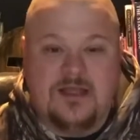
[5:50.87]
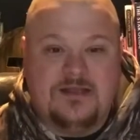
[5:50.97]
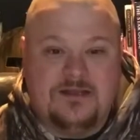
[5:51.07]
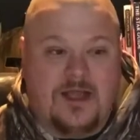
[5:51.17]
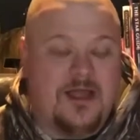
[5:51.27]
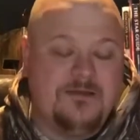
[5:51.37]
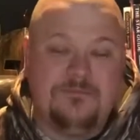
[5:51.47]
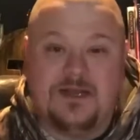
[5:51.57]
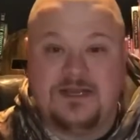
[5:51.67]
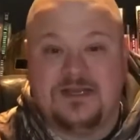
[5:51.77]

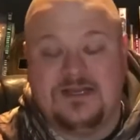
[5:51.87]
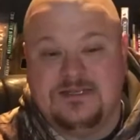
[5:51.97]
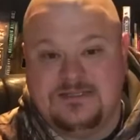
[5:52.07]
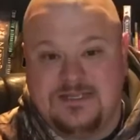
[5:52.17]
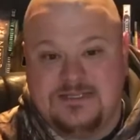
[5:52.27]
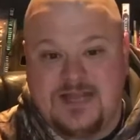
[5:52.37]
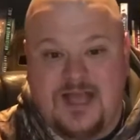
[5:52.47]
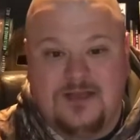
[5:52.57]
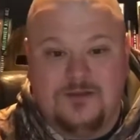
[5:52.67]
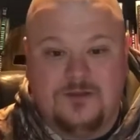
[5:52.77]
Admittedly, did not
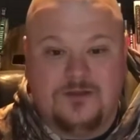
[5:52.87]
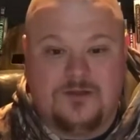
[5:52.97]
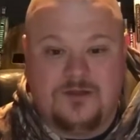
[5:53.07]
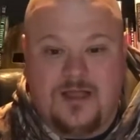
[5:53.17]
look like